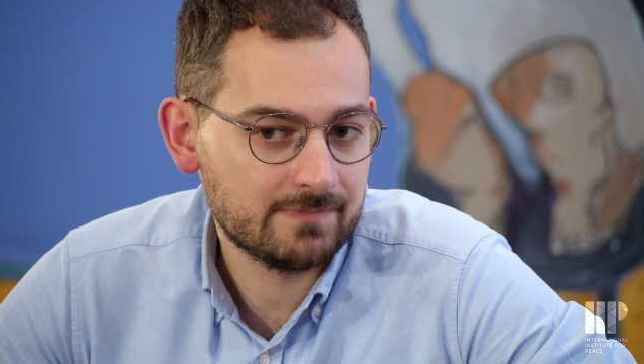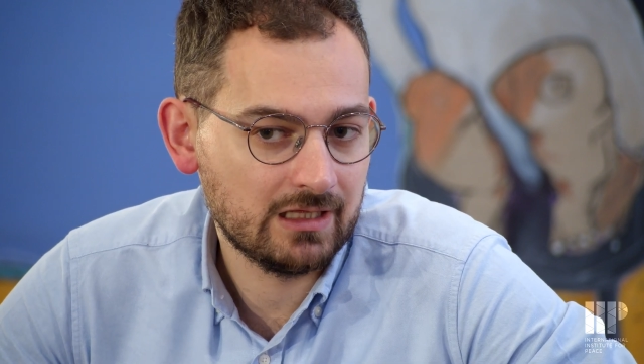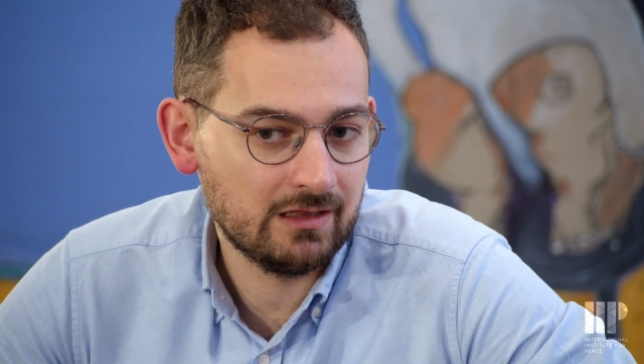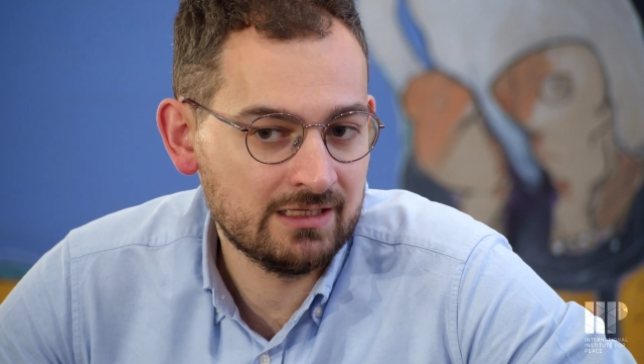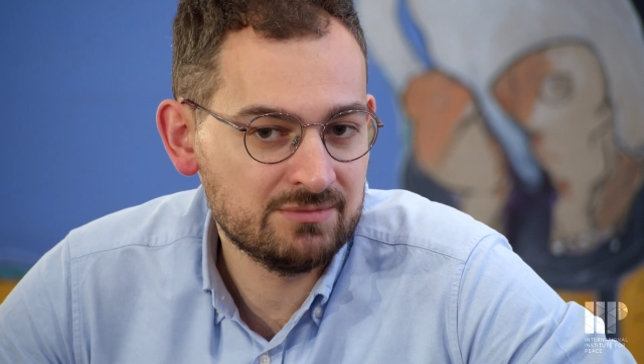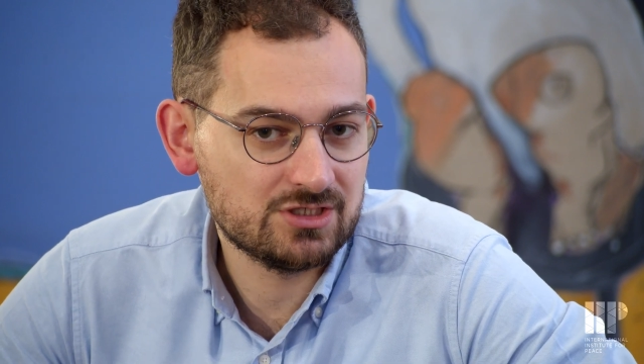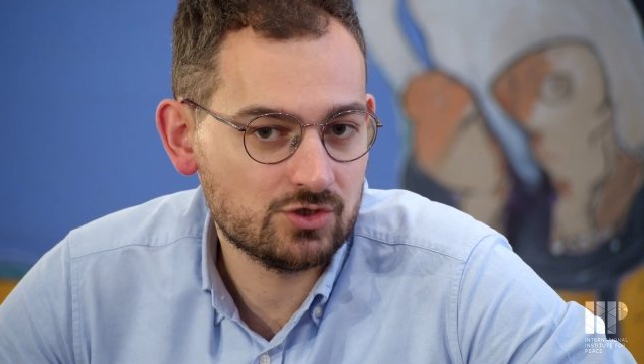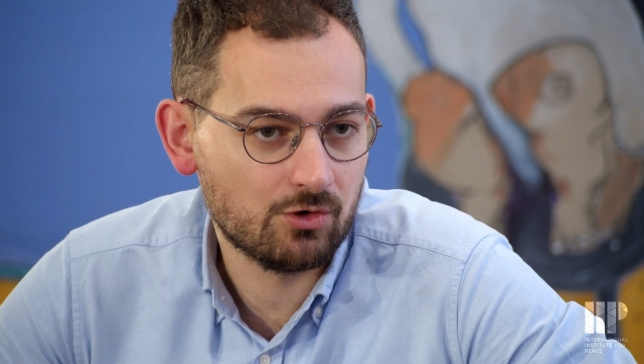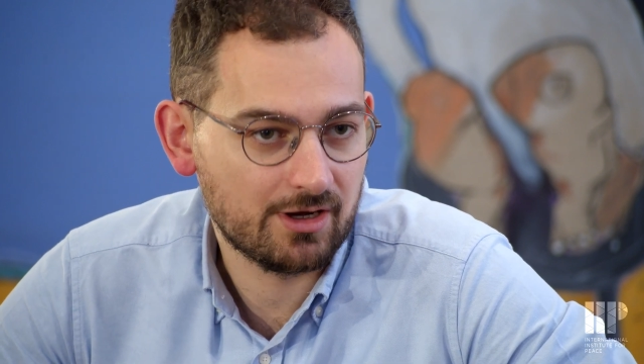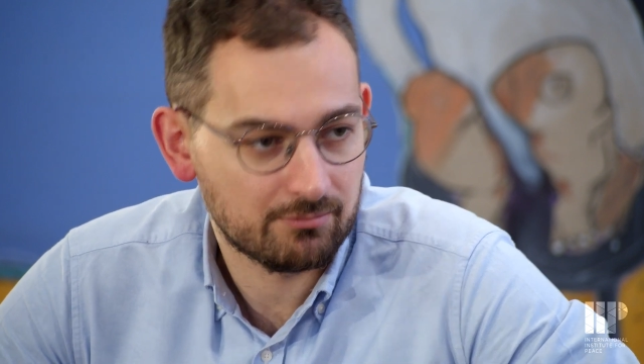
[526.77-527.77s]
limit
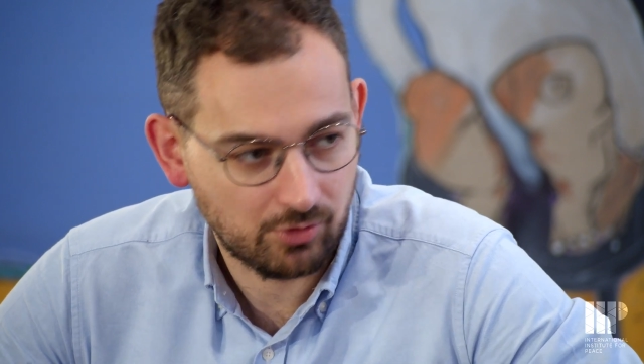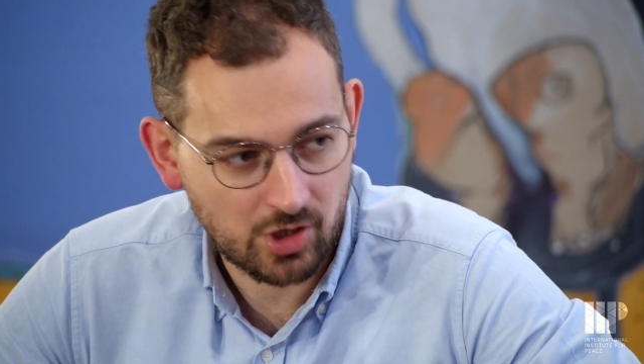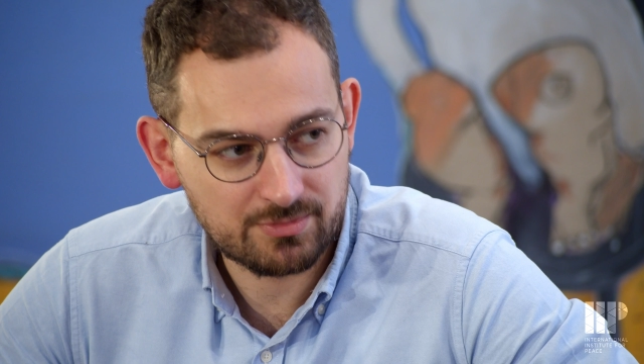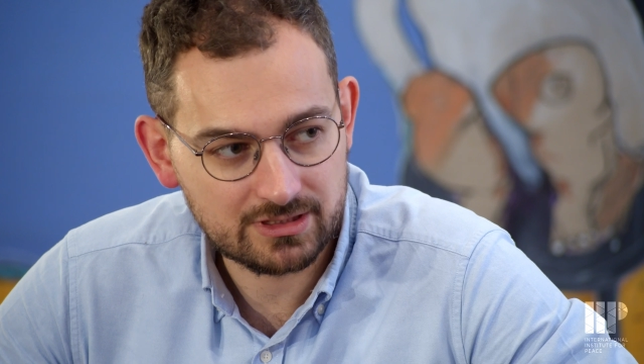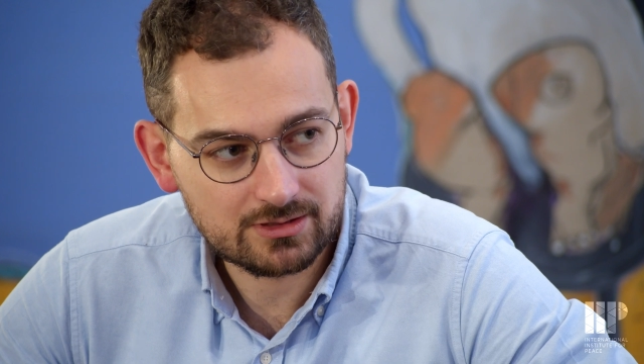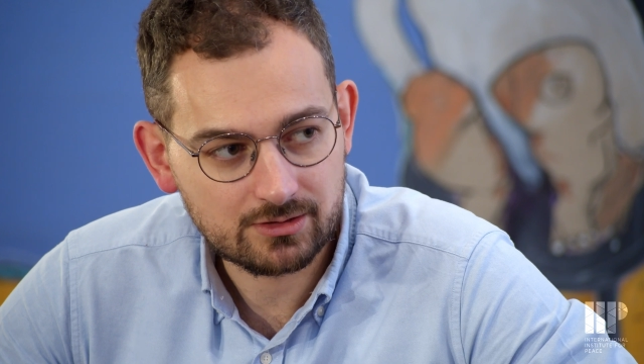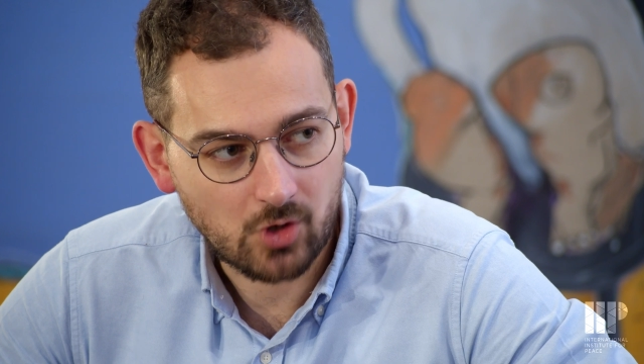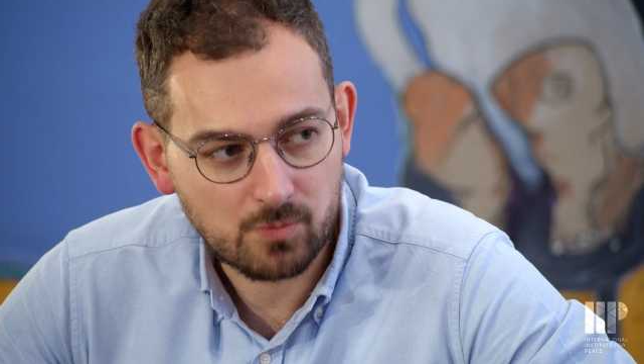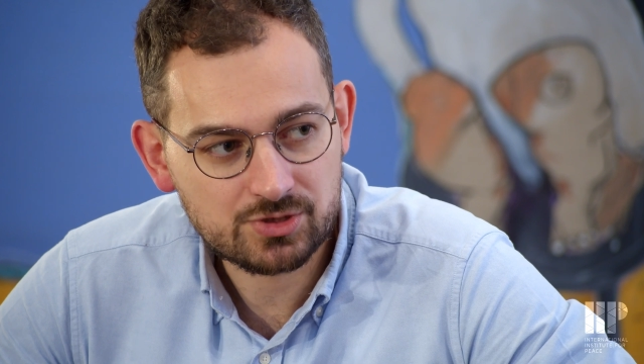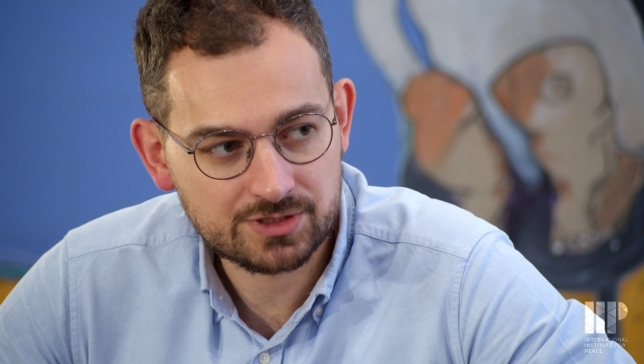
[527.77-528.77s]
your employment
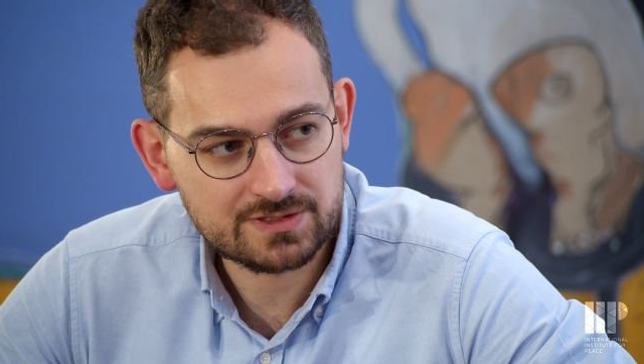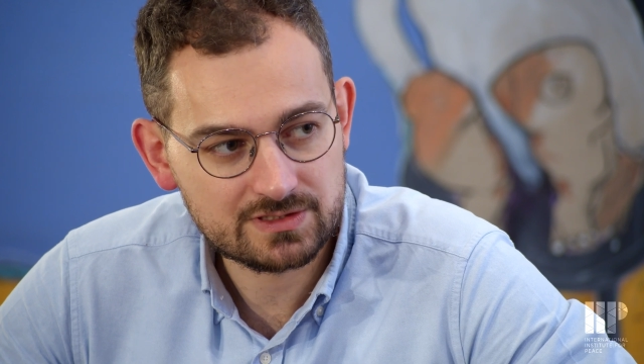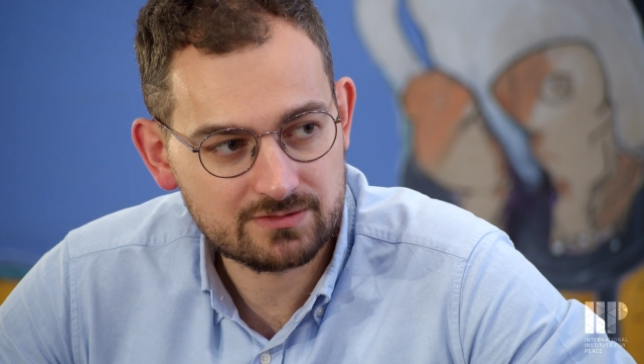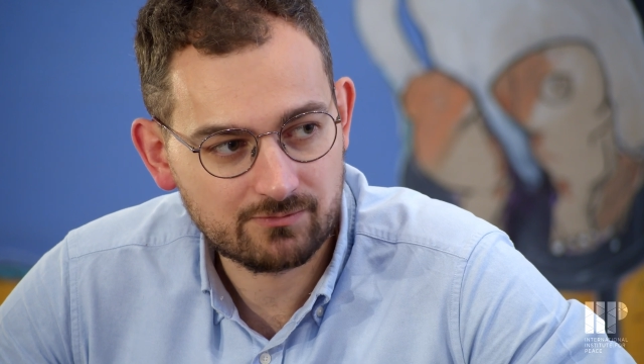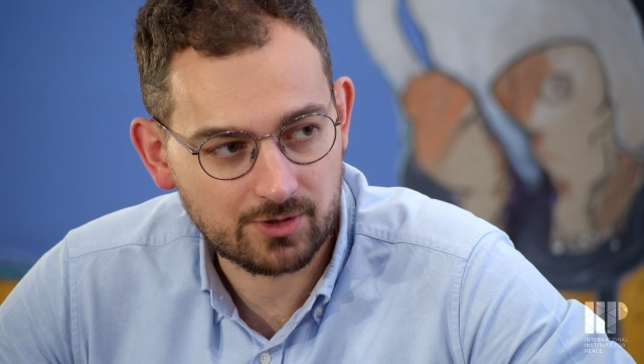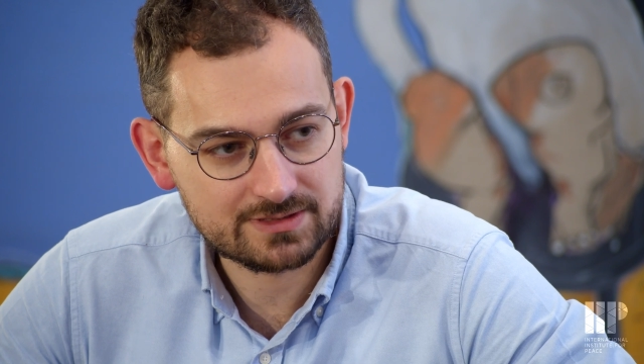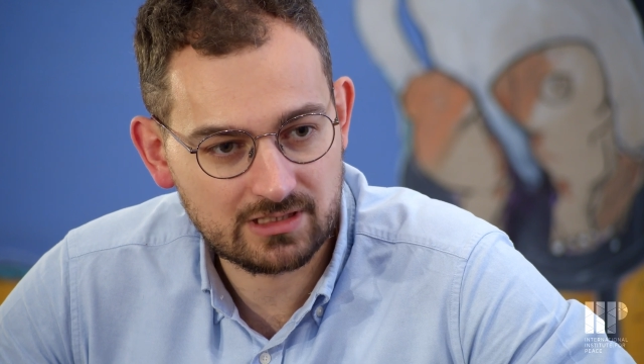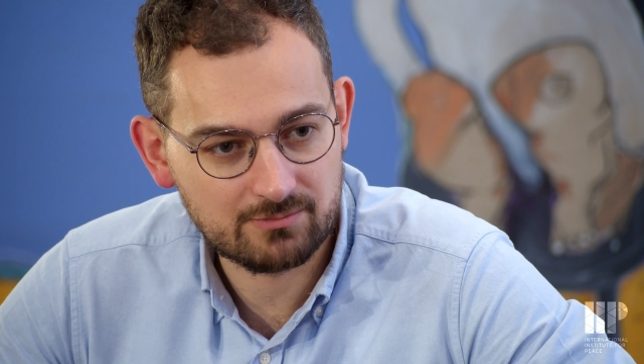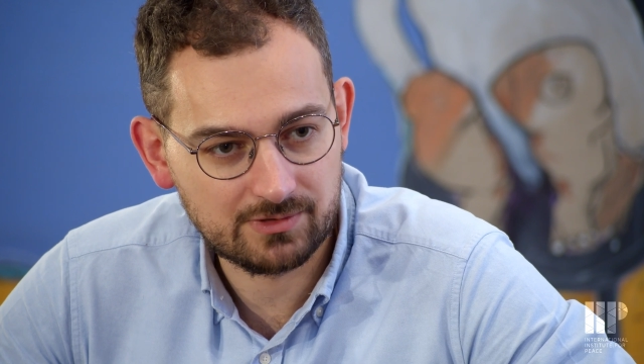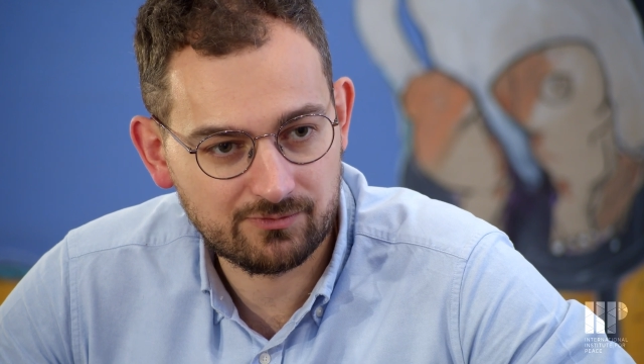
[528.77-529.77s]
options, for
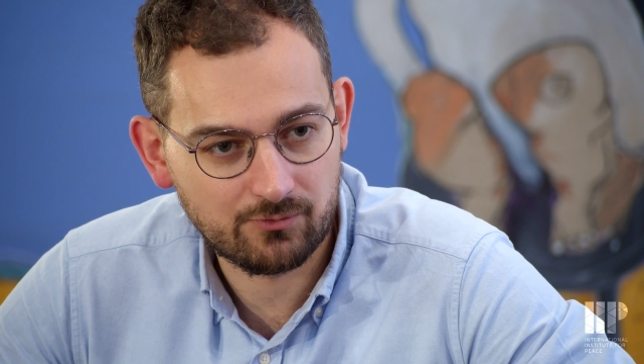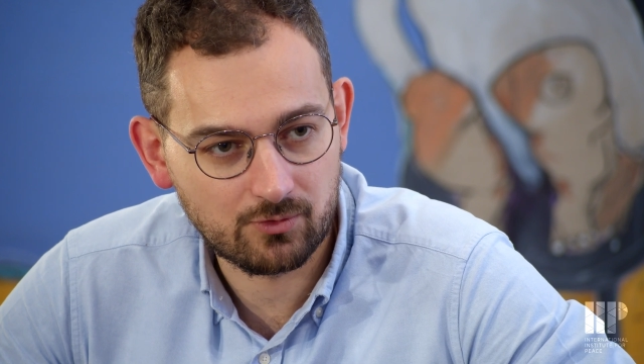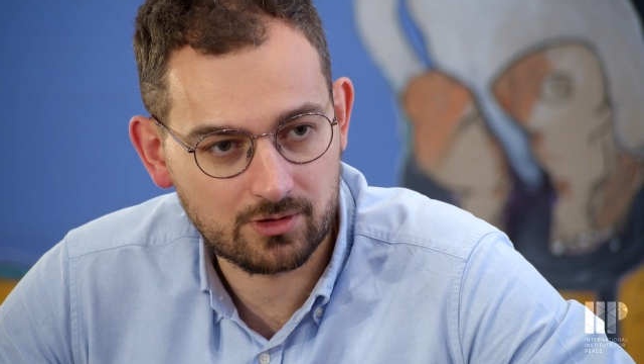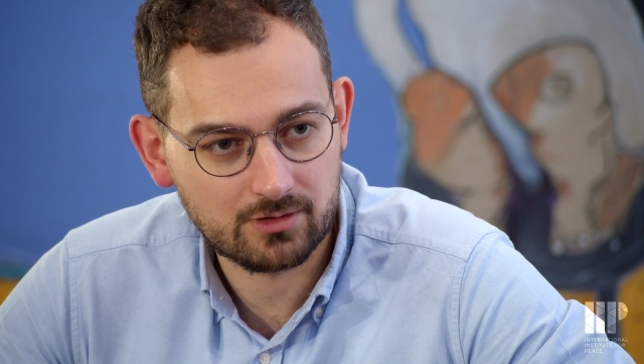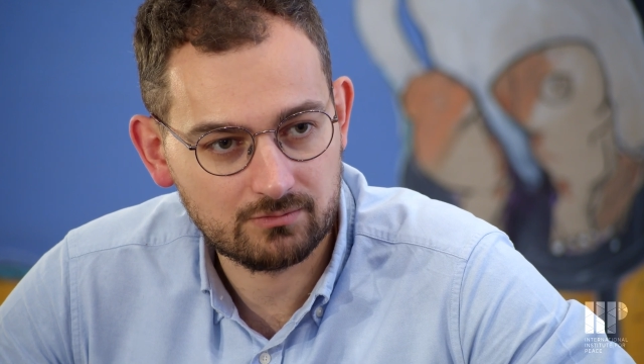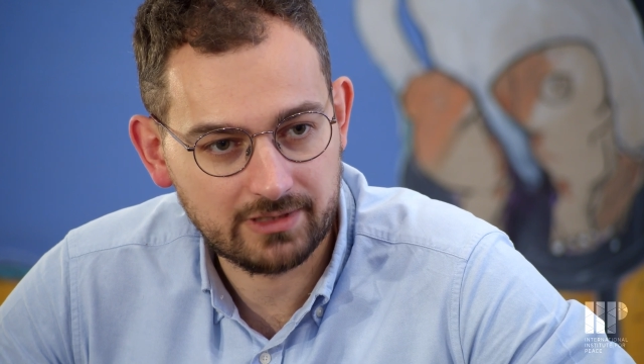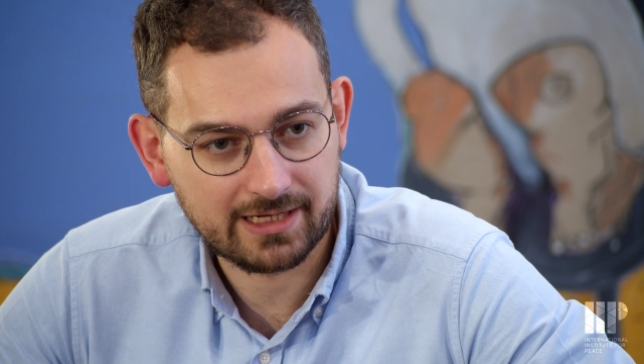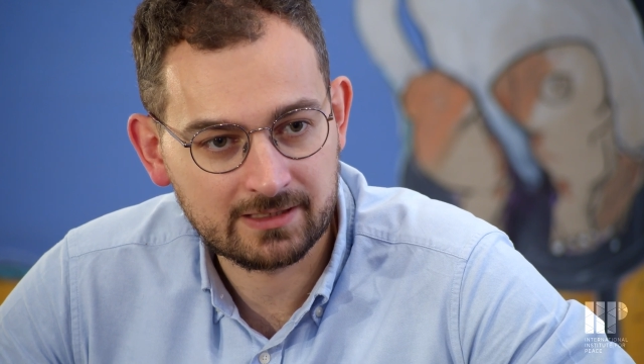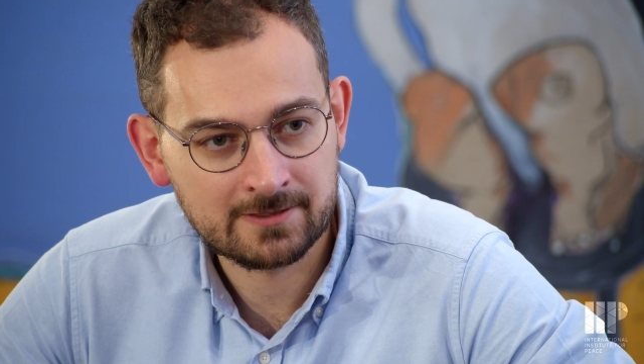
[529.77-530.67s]
example, for like